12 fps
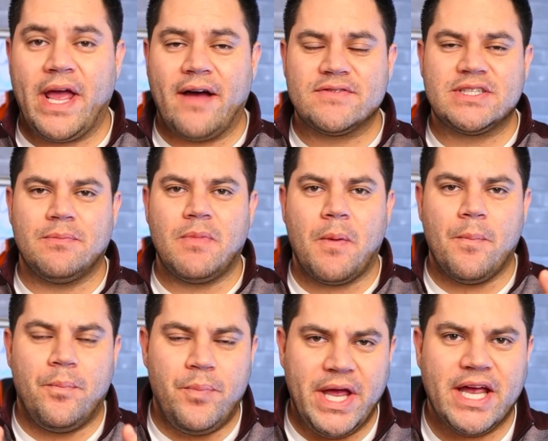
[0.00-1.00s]
have
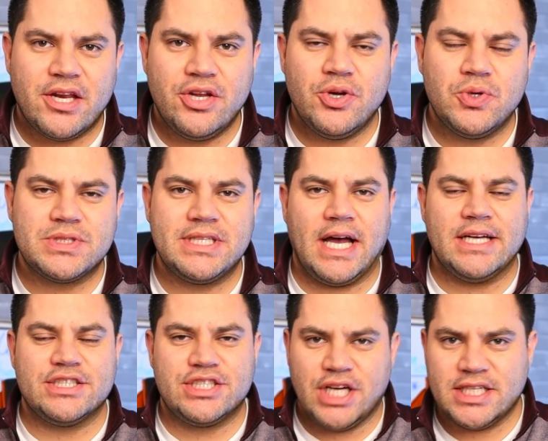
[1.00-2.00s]
some big news
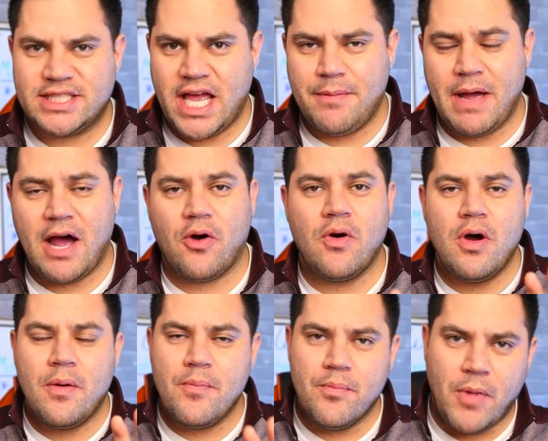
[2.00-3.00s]
that just came out
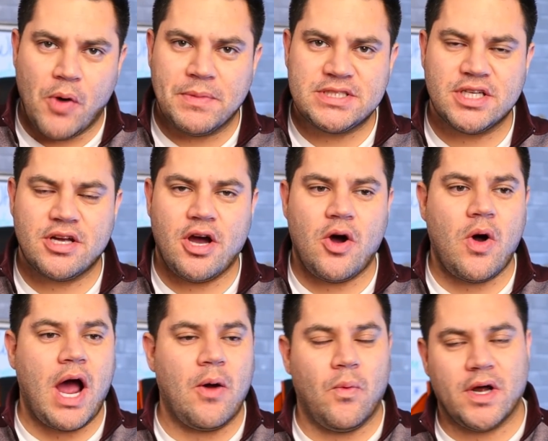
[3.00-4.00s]
moments
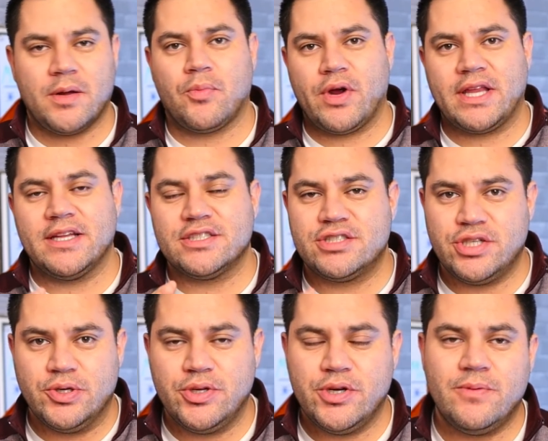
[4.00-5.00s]
ago. I want to bring this
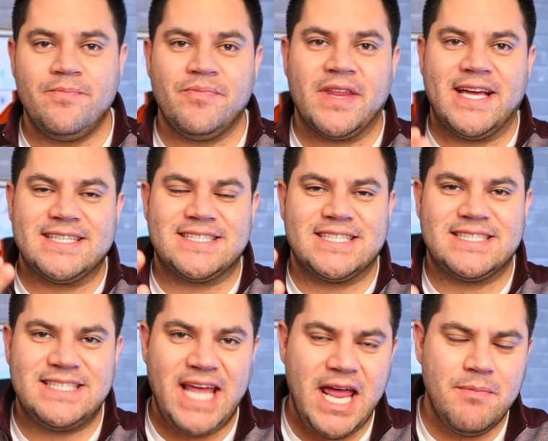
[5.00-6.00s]
to you. It's a
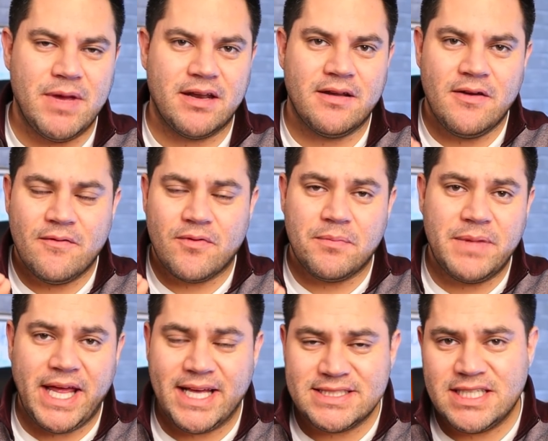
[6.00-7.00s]
statement from
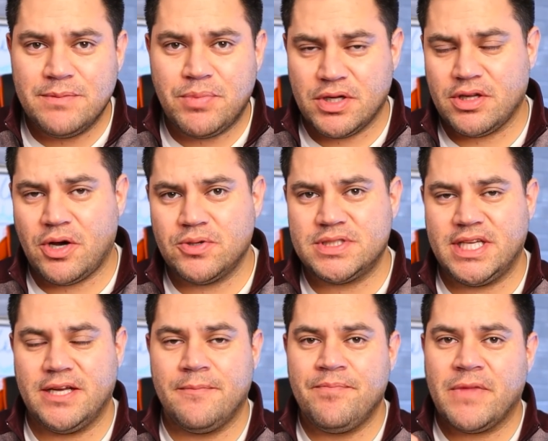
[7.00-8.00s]
Nancy
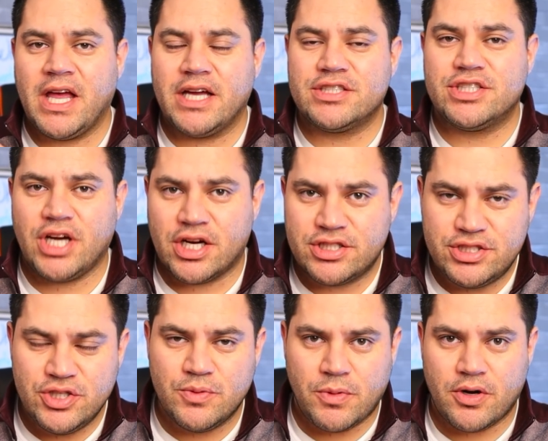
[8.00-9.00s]
Pelosi and Chuck
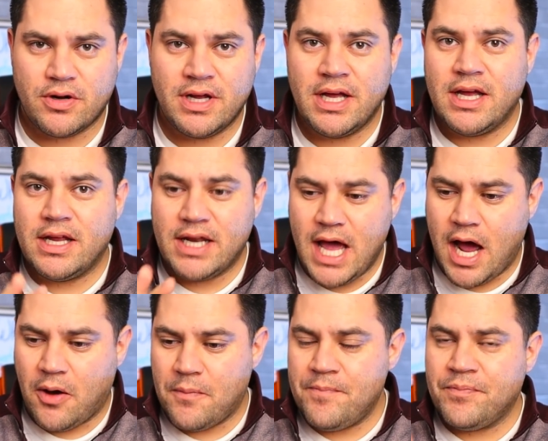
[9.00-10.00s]
Schumer.
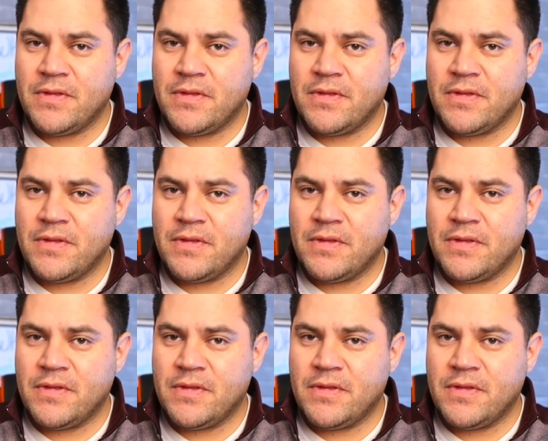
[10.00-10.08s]
Now,